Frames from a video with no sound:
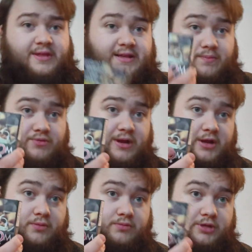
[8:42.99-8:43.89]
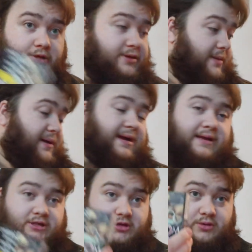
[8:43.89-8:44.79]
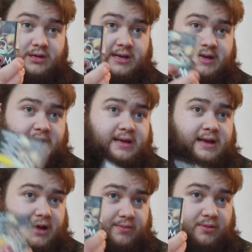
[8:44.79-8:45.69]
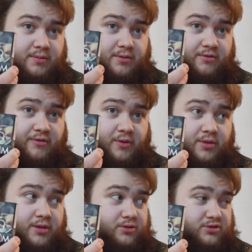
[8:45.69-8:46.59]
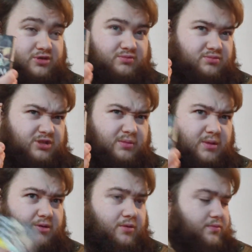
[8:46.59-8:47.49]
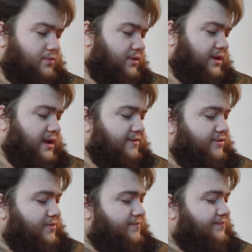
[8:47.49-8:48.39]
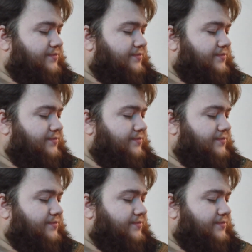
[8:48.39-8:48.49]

These are brand new to the UK market, so I'll probably put a review on those tomorrow, the day after.